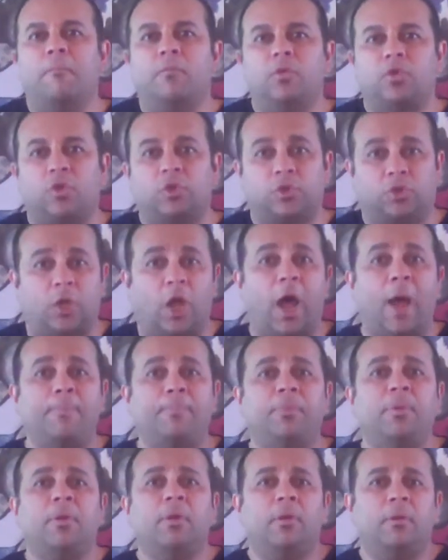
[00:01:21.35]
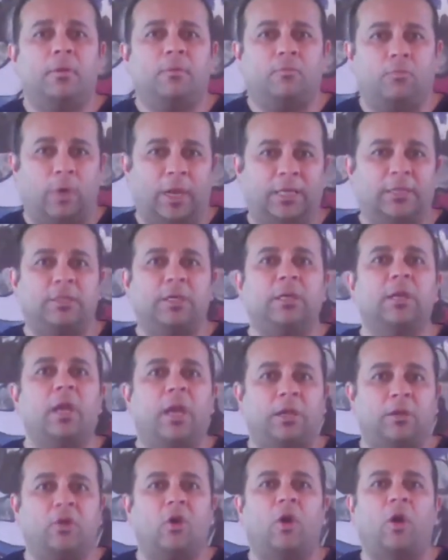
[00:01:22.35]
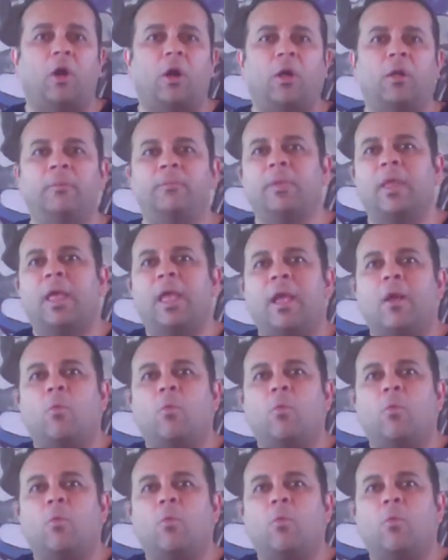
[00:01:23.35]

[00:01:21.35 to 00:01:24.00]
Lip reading: stop raising and call